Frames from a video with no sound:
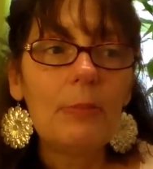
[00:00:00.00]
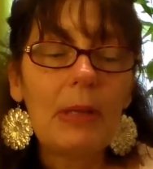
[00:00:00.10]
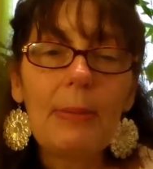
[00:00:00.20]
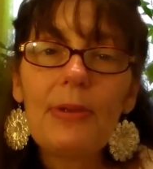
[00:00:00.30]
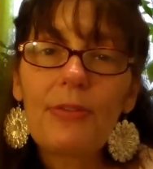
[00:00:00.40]

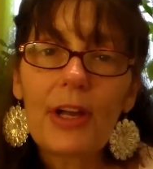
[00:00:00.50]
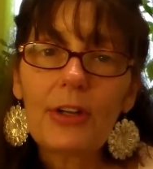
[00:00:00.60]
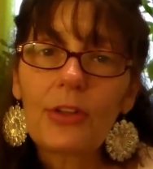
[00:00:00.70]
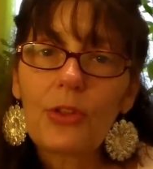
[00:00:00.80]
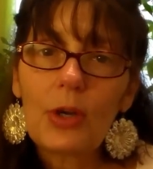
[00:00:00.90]
maybe write
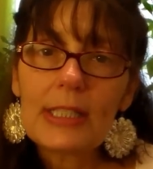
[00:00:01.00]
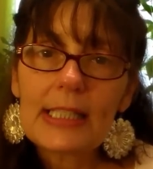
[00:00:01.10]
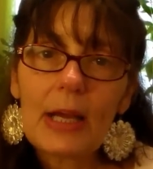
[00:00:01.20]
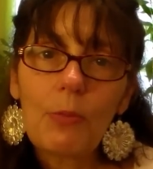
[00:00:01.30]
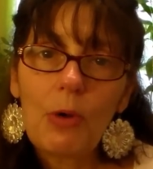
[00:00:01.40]
our thoughts
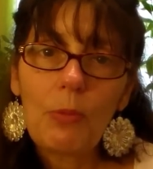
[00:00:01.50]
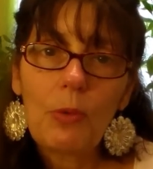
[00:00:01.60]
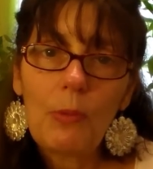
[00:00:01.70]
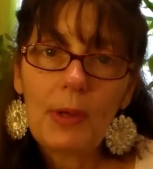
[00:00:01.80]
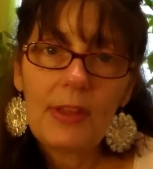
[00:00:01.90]
down,
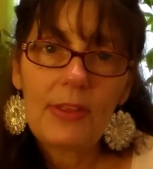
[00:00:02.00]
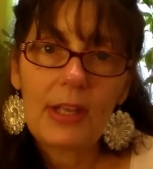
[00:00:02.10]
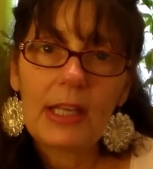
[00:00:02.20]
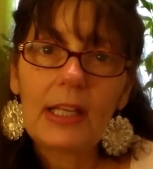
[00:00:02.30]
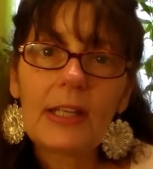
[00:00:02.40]
what we
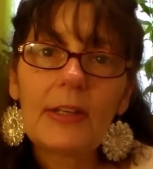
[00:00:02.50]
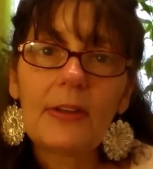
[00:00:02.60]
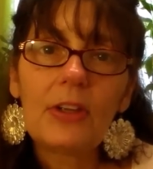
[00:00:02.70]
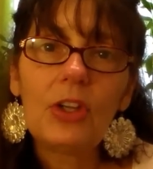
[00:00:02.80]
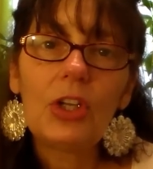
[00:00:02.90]
think,
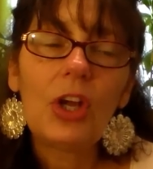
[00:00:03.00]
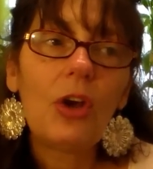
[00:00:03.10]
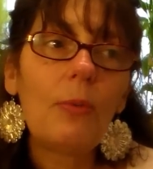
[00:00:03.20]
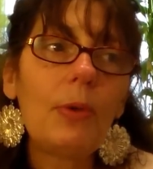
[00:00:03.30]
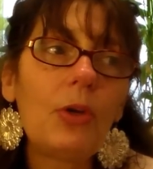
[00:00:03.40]
you
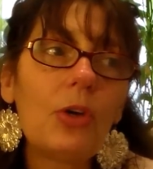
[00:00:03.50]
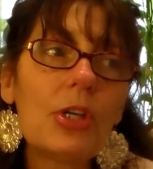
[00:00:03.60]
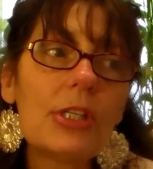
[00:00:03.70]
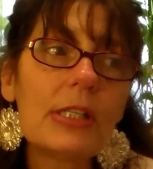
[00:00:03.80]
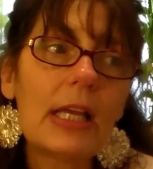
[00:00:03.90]
know,
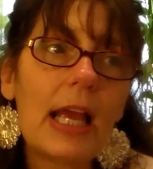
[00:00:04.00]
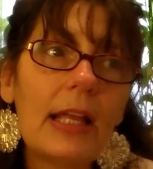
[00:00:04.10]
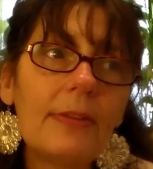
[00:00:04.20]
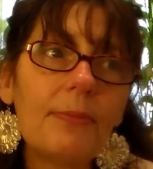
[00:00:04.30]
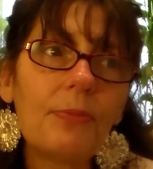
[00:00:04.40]
because,
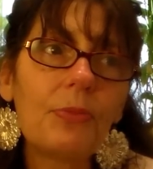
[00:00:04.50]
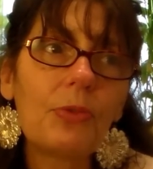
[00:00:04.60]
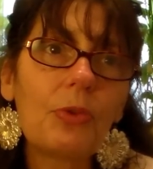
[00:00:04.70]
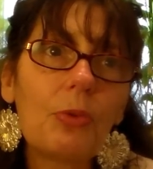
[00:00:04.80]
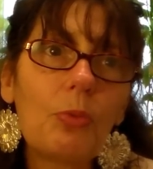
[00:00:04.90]
and
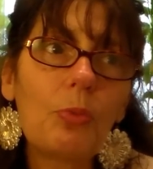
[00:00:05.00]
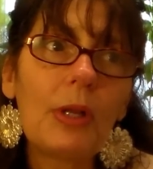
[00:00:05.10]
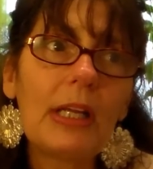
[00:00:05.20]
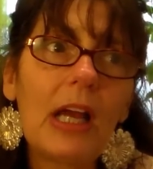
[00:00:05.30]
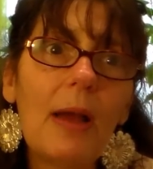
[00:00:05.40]

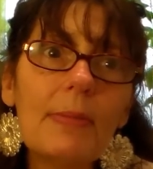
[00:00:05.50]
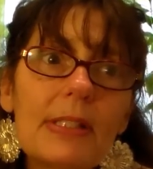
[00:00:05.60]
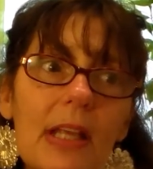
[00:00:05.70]
when it comes